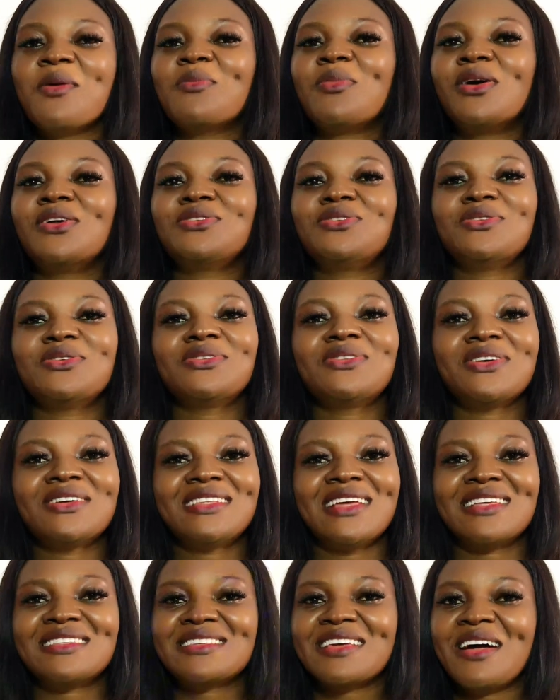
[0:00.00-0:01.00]
but do you know
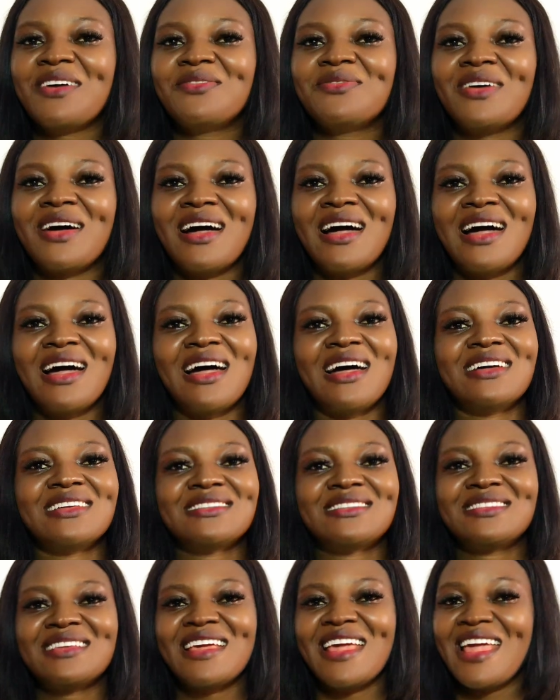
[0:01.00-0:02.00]
that Canva
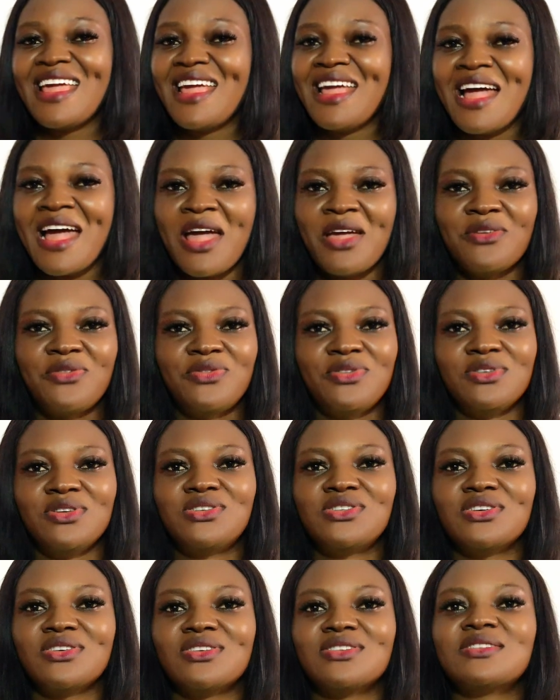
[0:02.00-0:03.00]
has AI
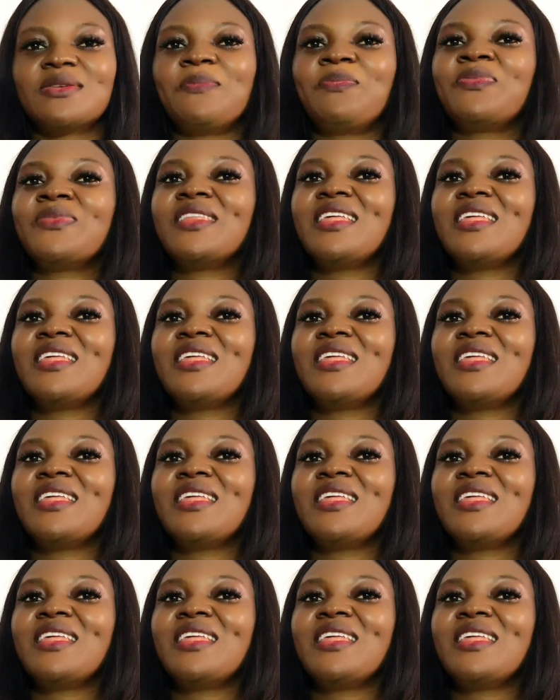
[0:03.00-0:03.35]
features?